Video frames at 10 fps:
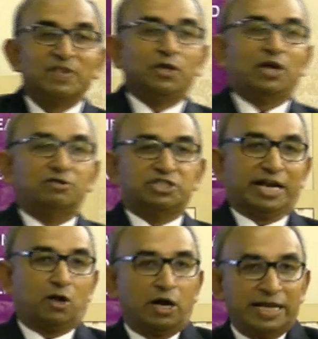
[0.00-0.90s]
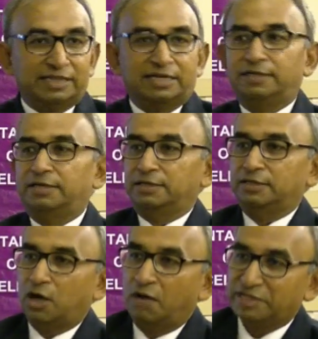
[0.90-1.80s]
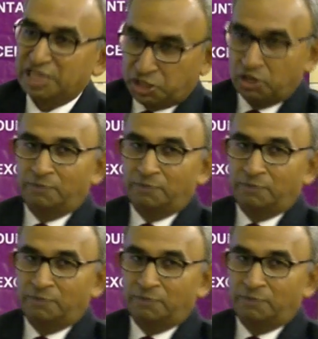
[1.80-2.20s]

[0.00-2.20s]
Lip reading: I was recording the conversation